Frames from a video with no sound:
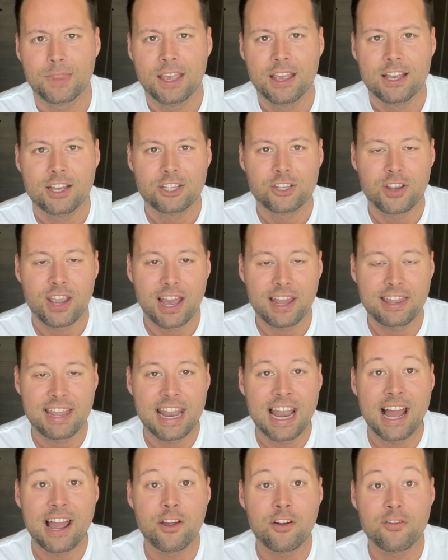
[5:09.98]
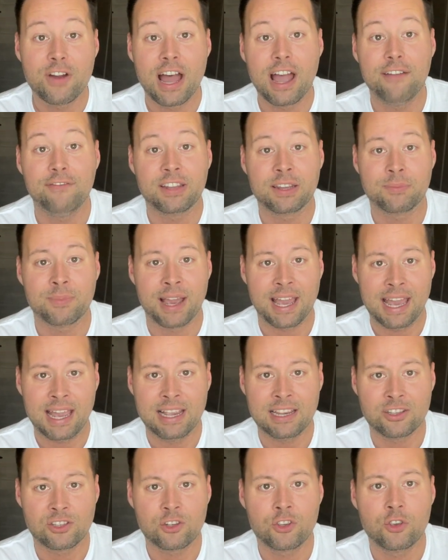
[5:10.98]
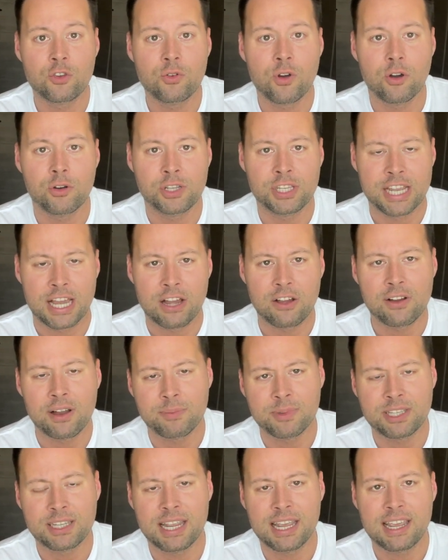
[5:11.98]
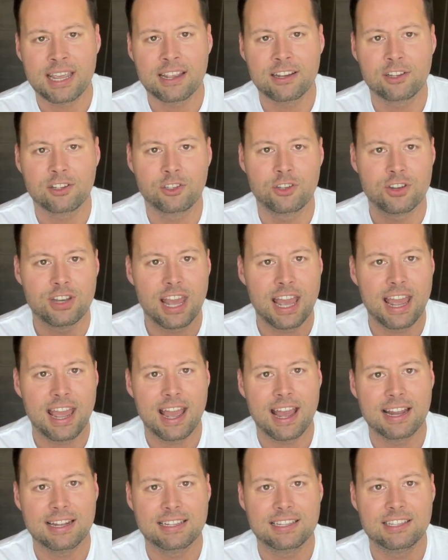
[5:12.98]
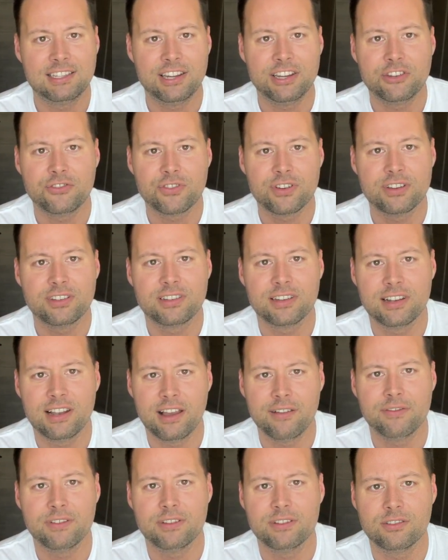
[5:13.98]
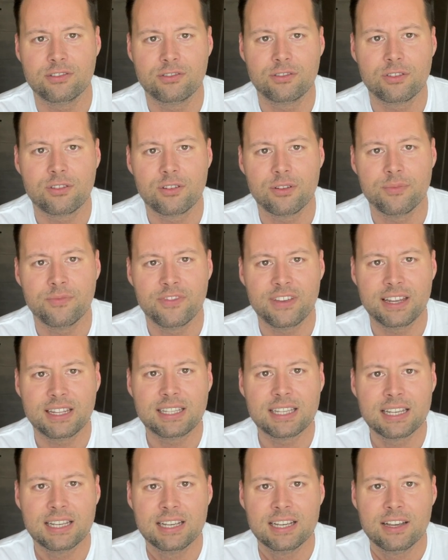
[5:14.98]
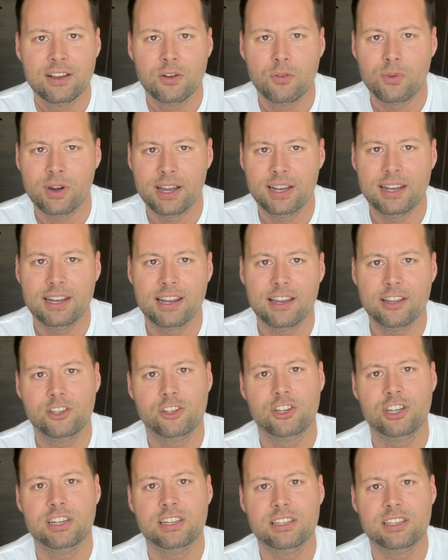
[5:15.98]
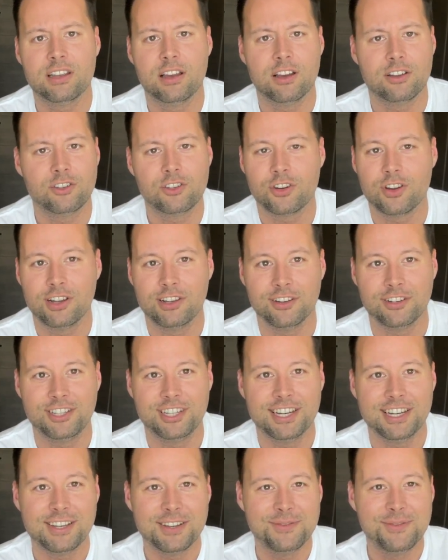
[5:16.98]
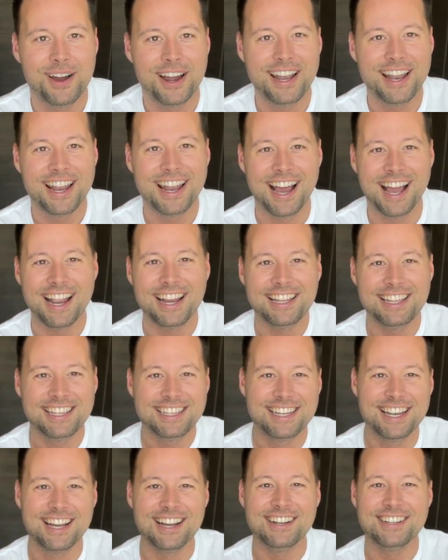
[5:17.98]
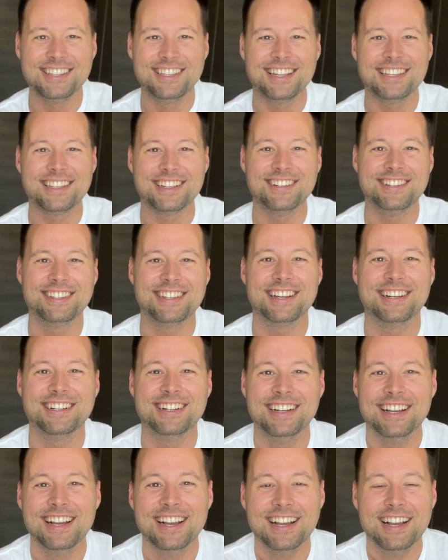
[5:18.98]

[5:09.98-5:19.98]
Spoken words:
So yeah, then I arrived at my ASQ hotel. I'm staying today at Citrus 11 Sukhumvit. Why did I why did I choose this hotel?